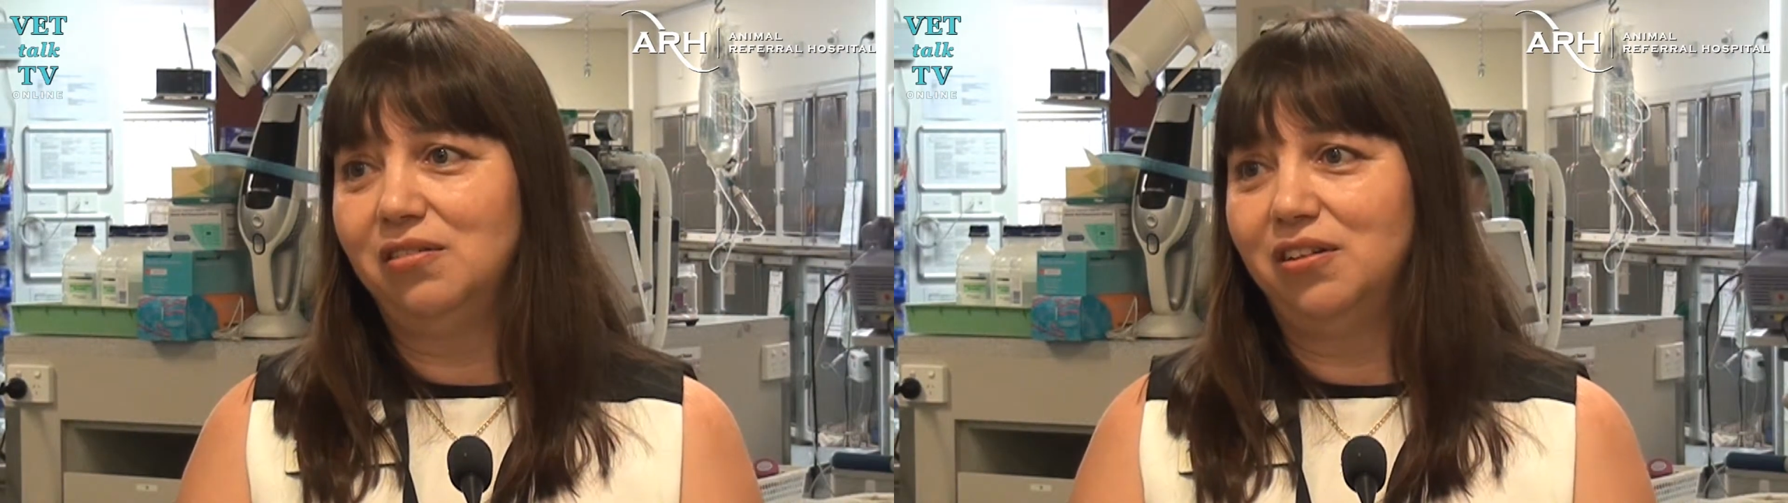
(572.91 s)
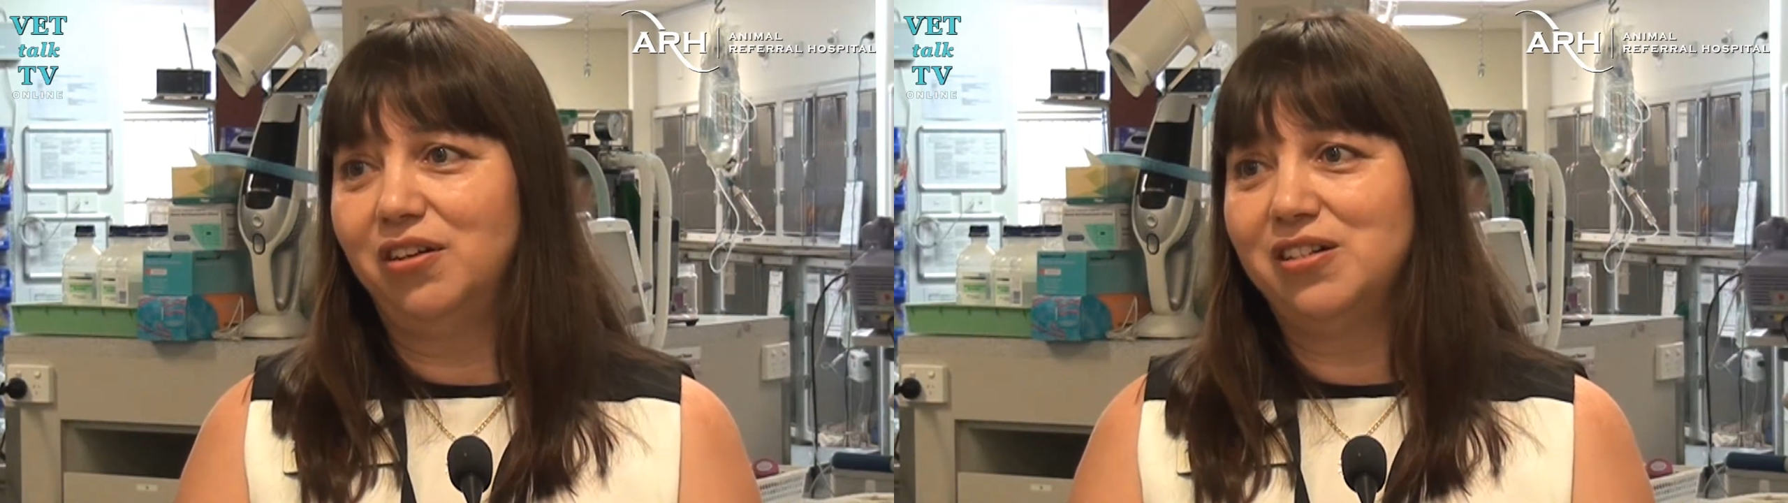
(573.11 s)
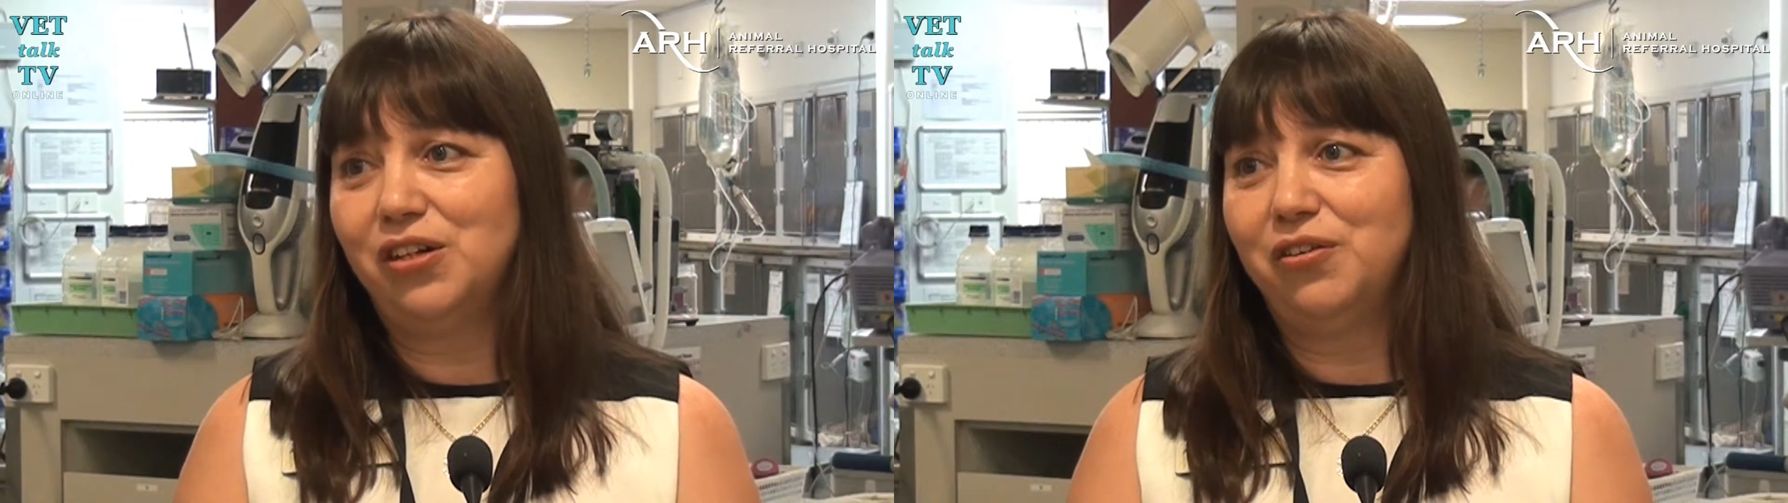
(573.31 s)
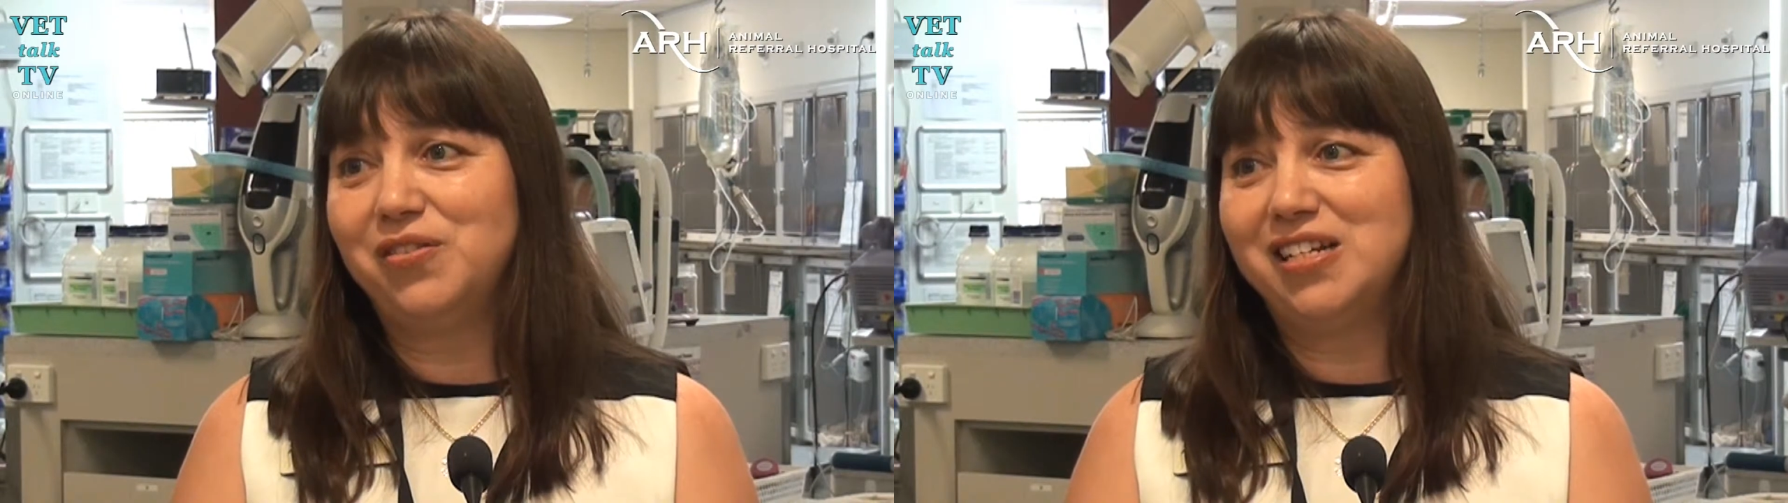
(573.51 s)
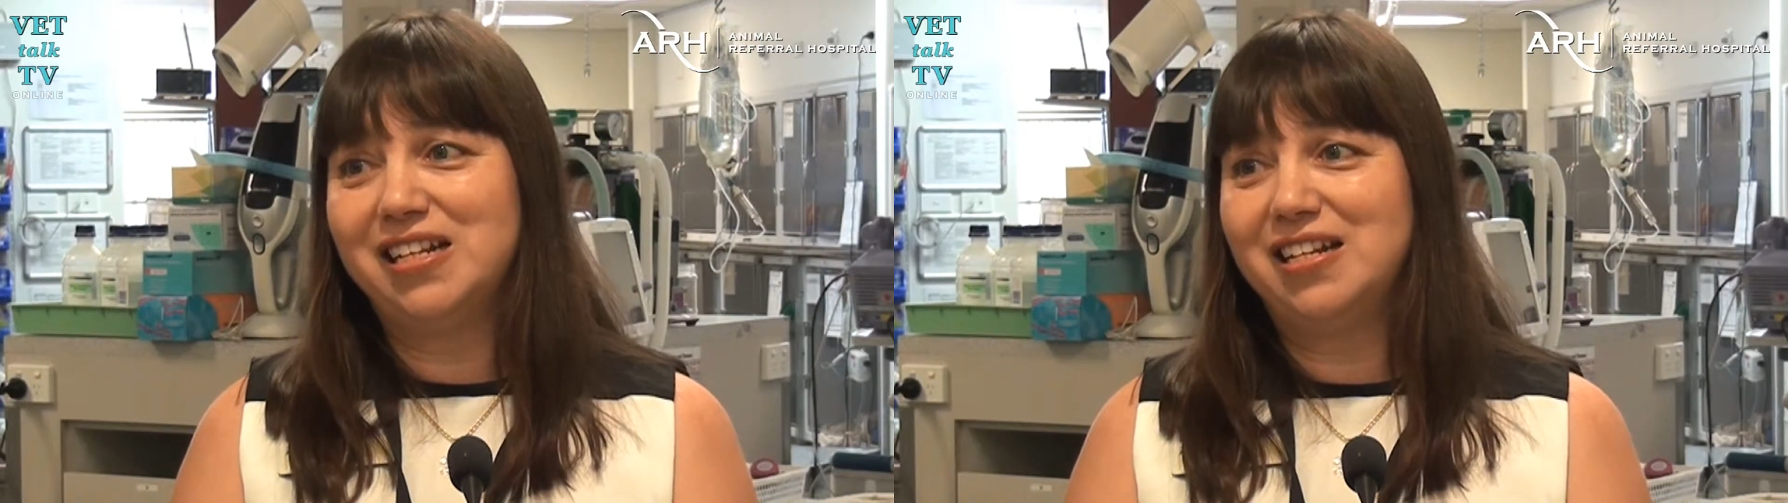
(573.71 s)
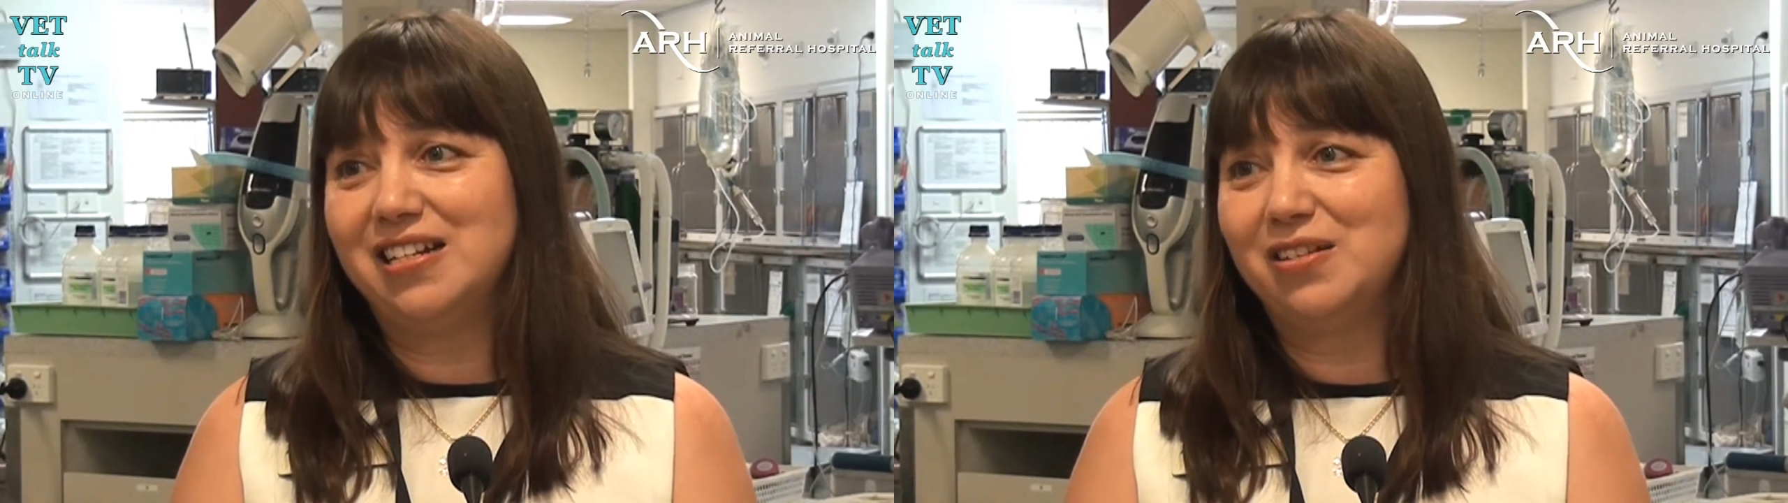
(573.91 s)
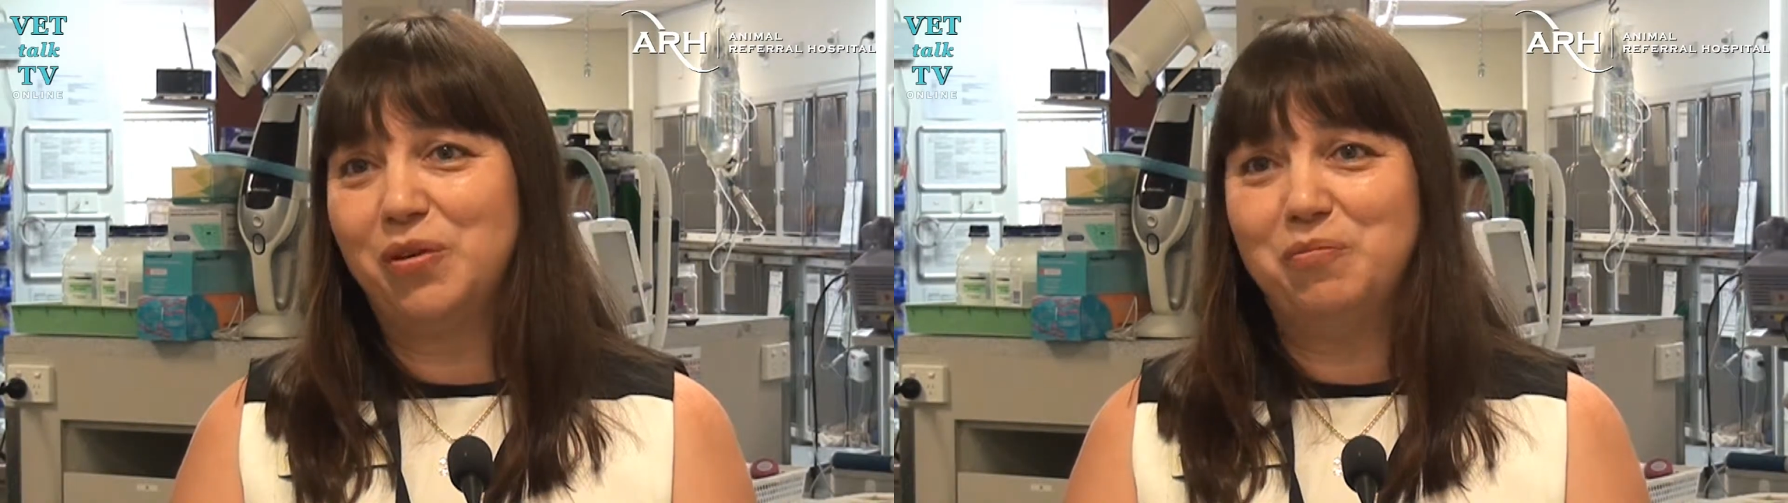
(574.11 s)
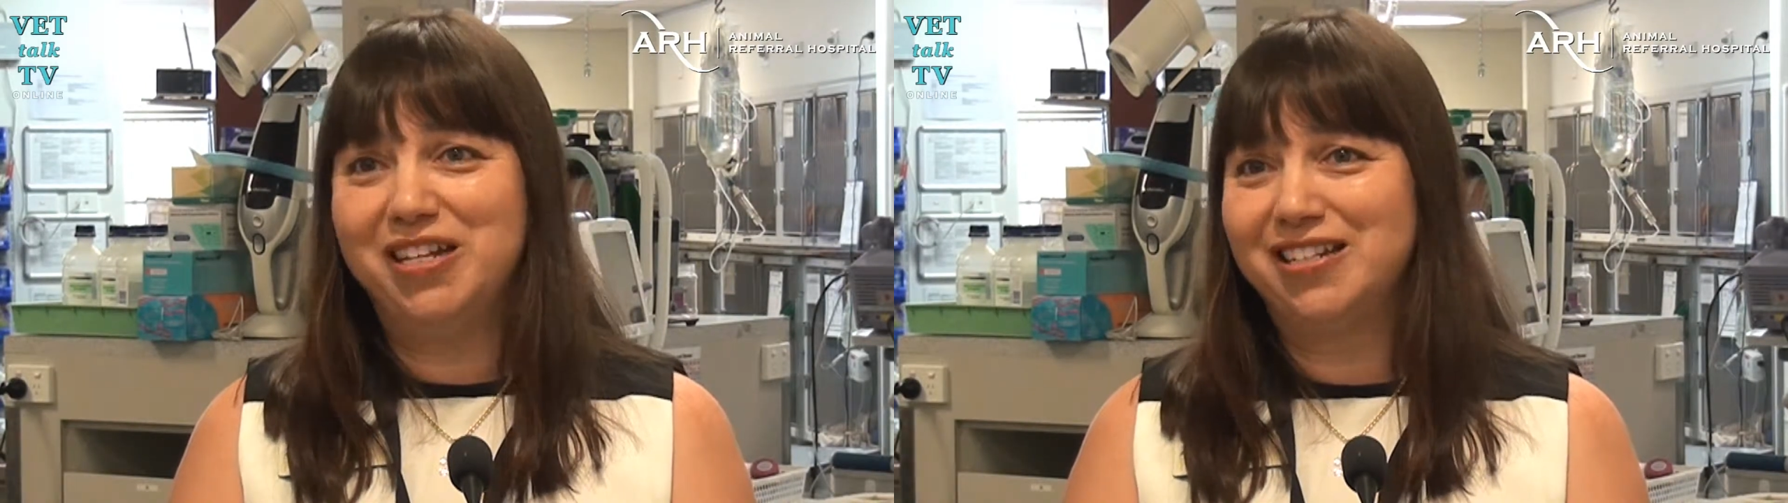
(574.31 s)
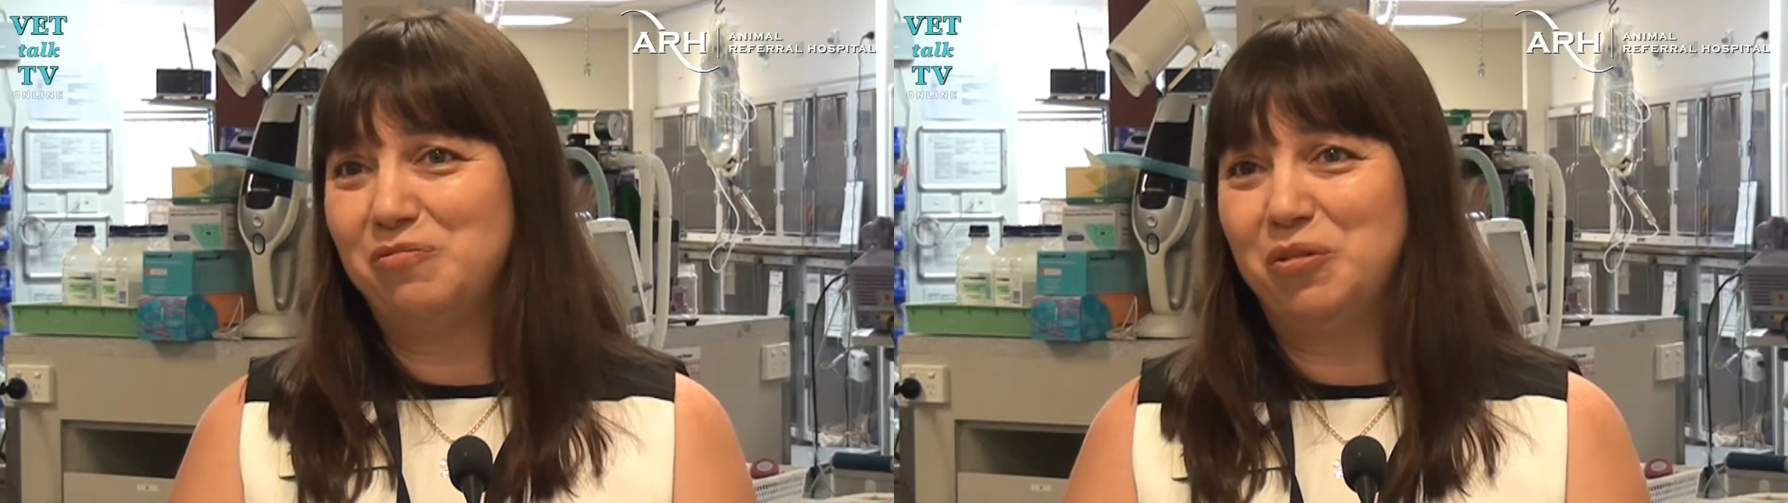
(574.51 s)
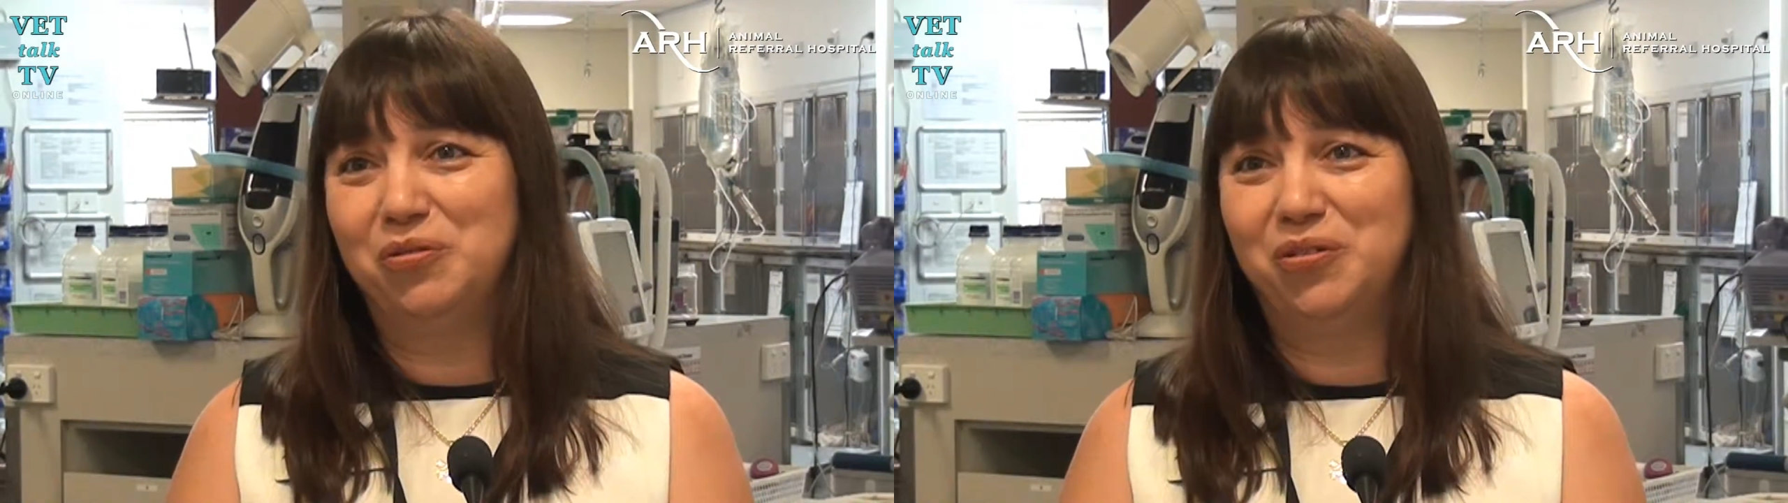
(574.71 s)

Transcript: There's a lot of diseases we missed